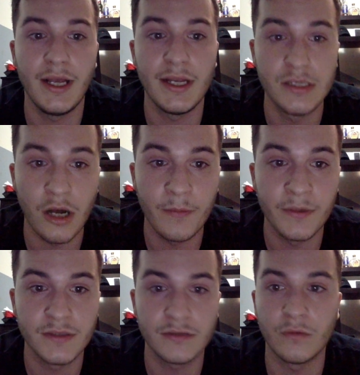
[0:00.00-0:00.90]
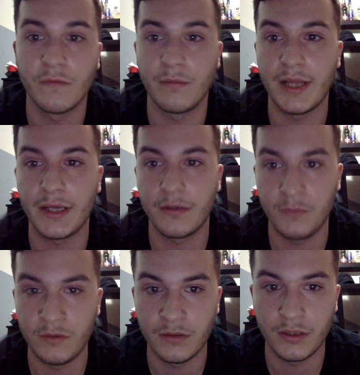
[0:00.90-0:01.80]
and dominance over the black
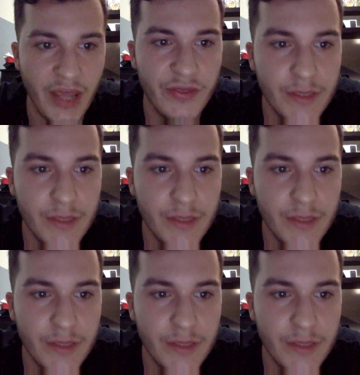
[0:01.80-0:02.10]
community.